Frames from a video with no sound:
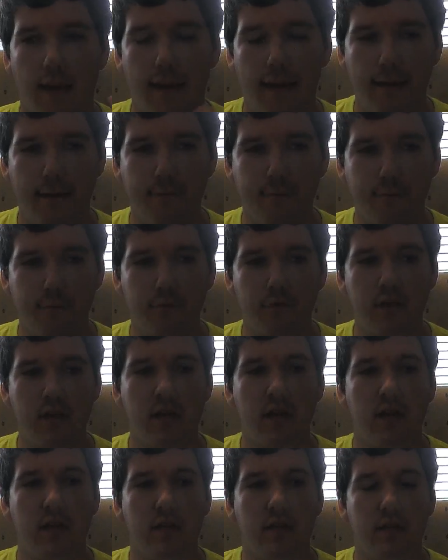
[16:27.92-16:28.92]

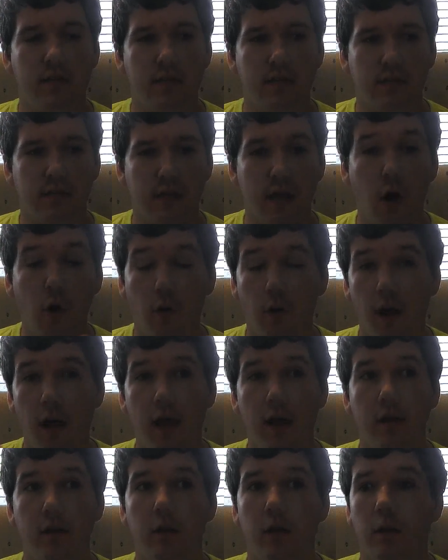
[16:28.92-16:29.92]
Every oh,
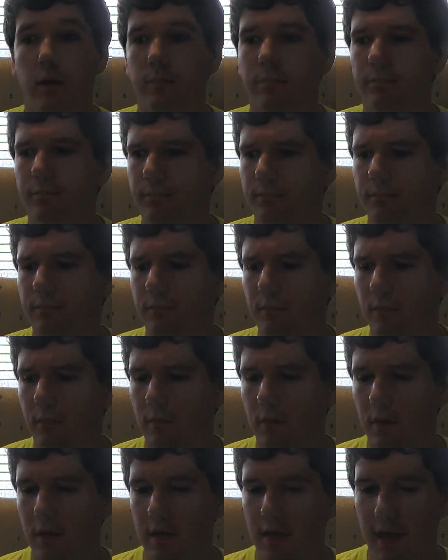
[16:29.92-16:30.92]
and uh,
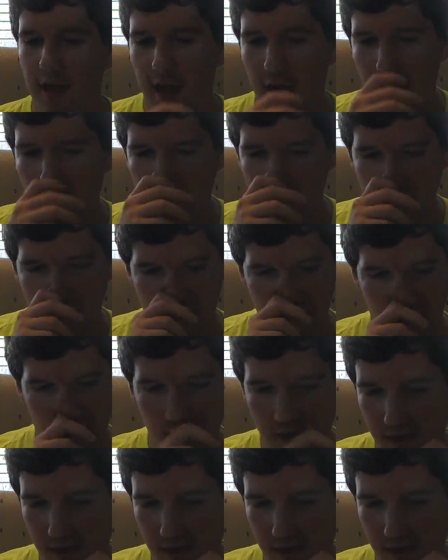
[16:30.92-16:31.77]
yeah, I mean,